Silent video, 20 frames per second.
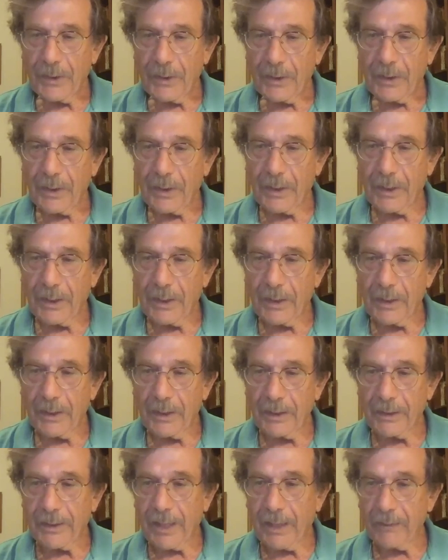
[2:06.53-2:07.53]

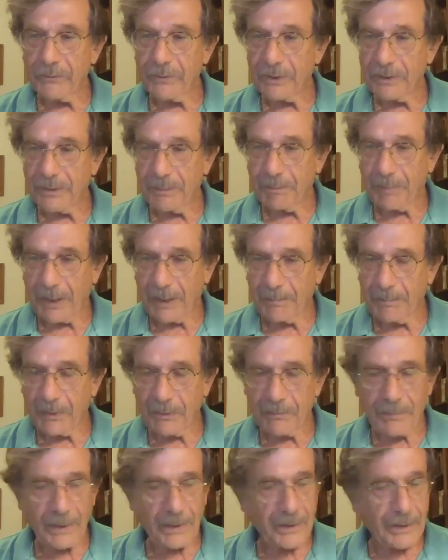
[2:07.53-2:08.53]
encountered a paper
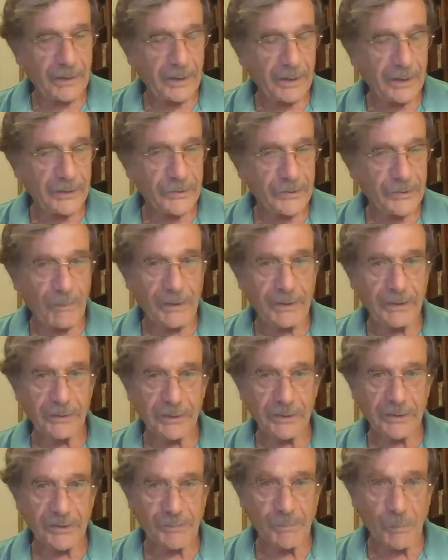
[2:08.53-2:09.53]
by Schweder
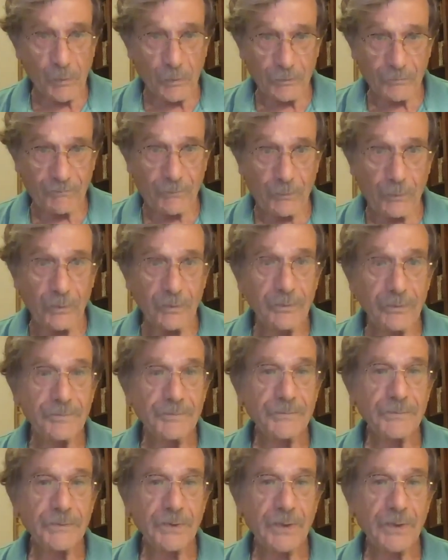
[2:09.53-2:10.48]
and Sprottwall